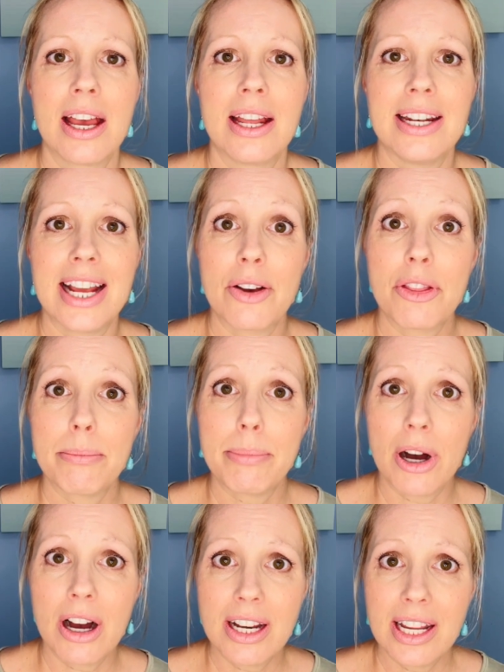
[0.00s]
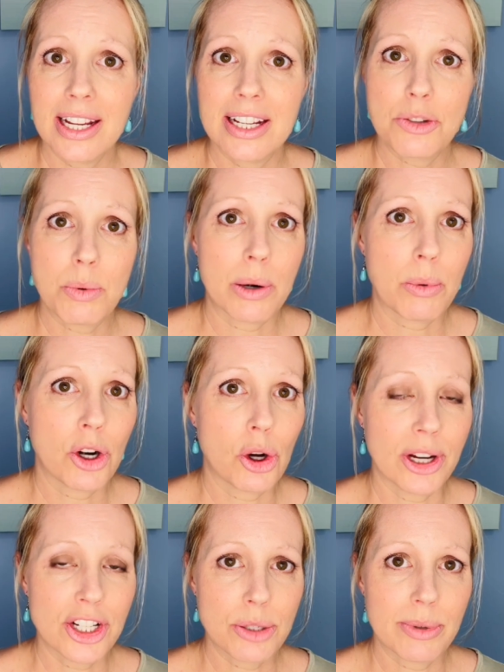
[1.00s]
Now, the body is where we're
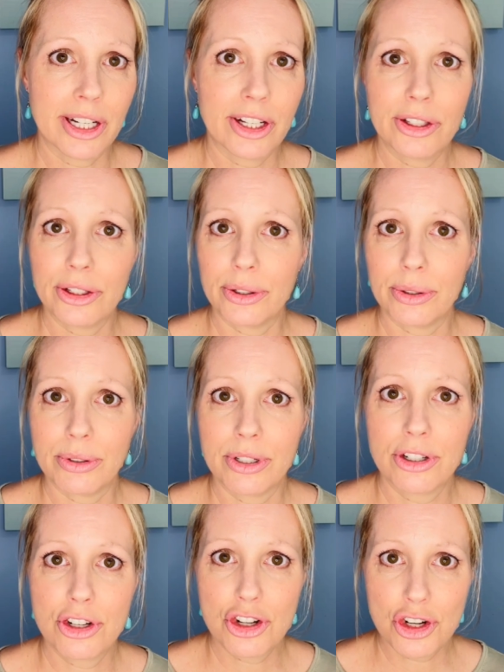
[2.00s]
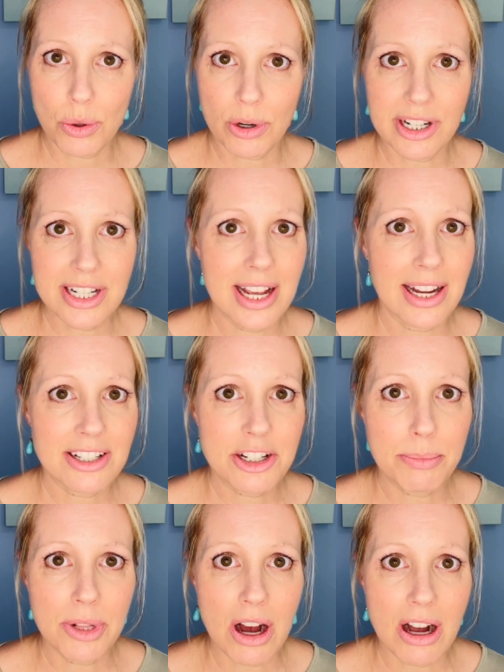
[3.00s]
going to include short text
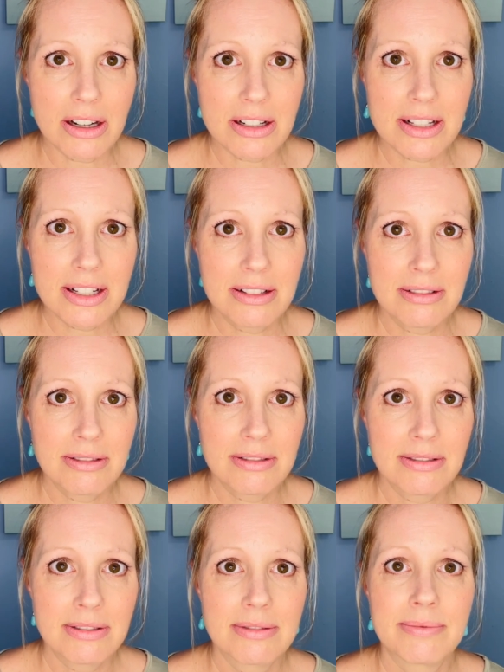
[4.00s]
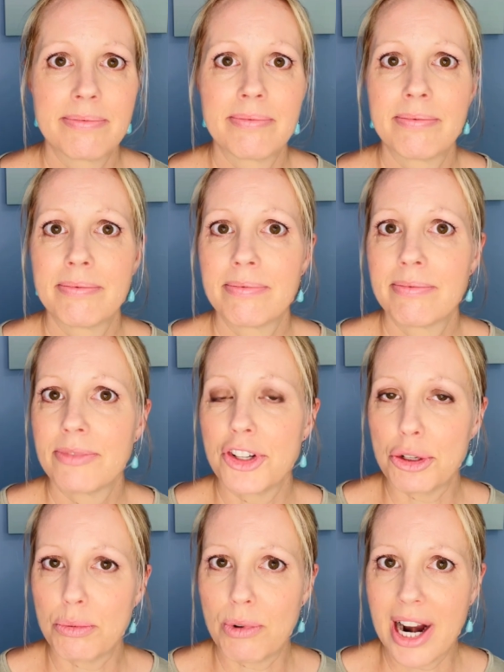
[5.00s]
blocks,
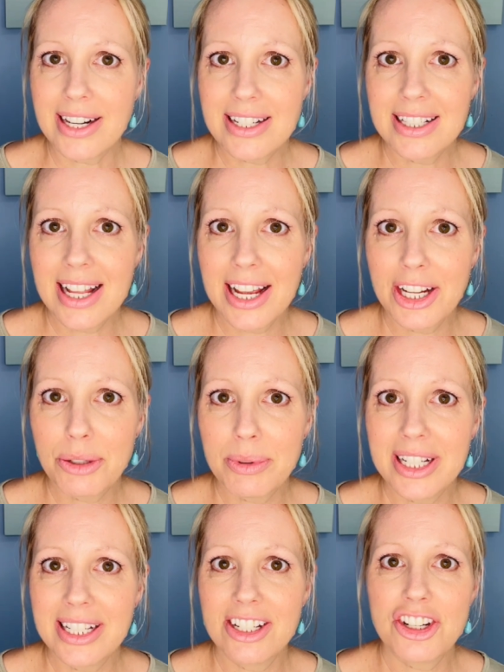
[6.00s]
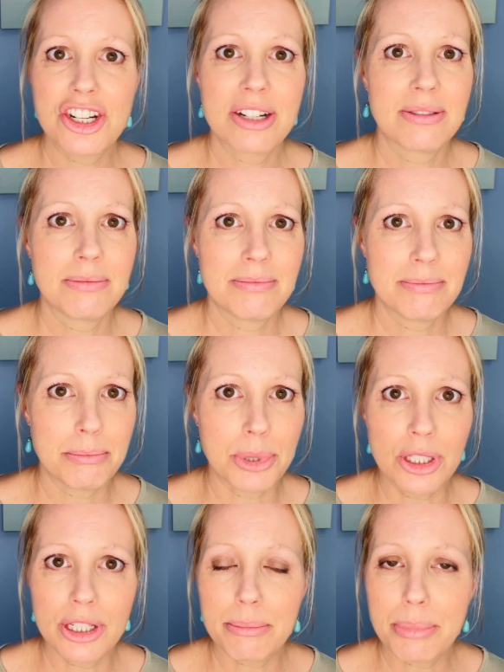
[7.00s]
direct language,
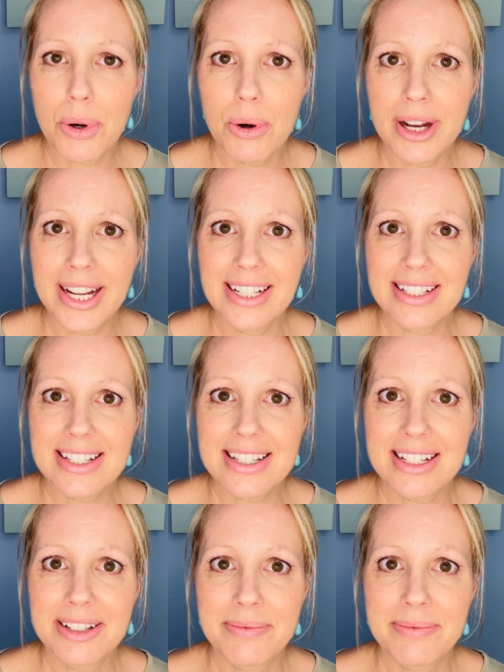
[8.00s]
bullet points.